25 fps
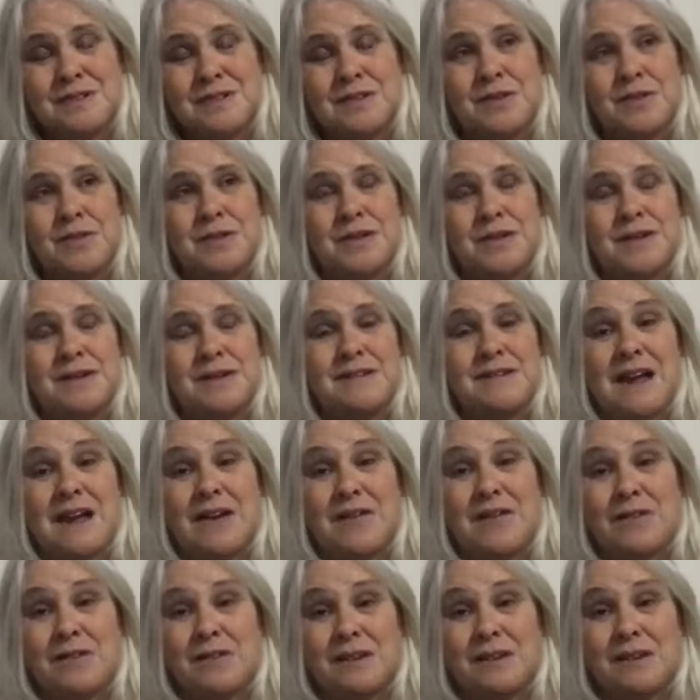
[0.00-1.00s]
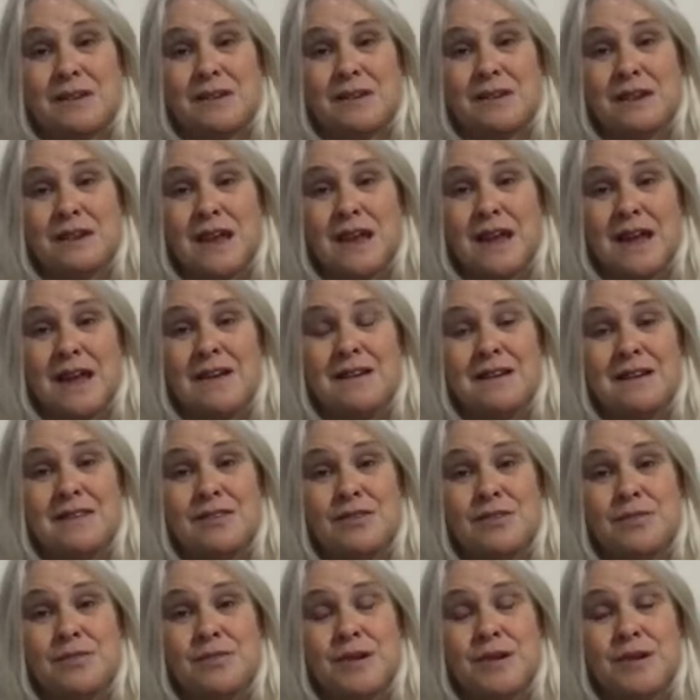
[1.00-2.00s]
And going down neck
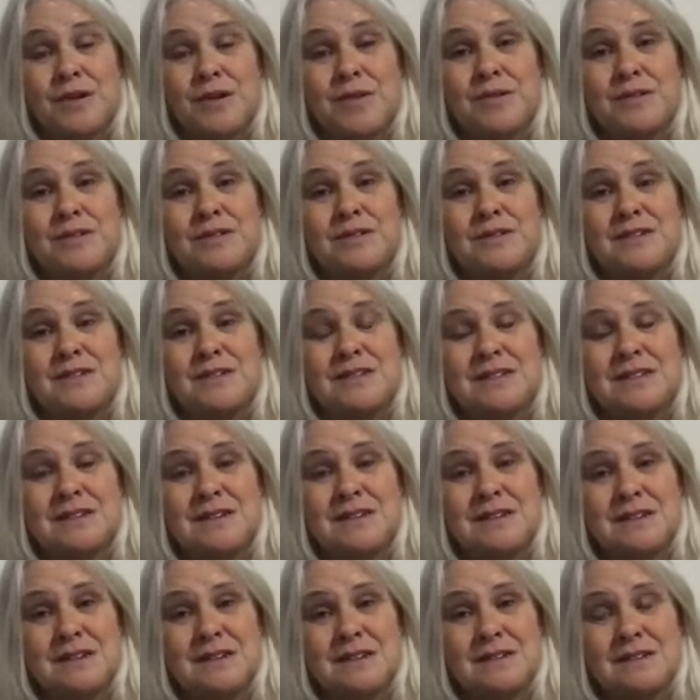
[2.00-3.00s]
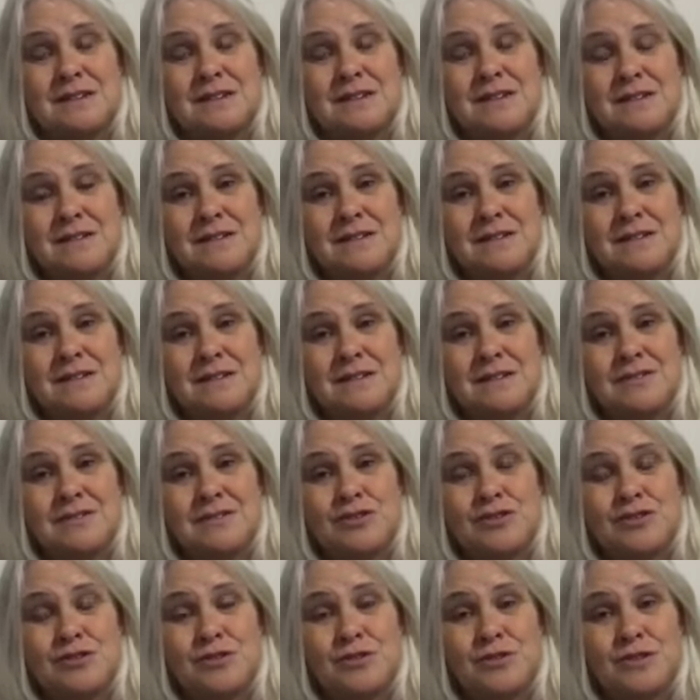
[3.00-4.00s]
and throat
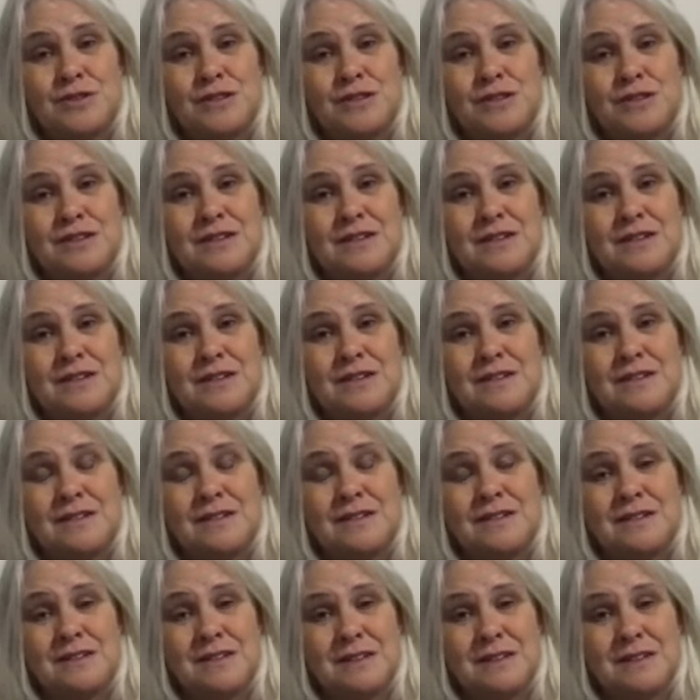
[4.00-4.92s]
and shoulders.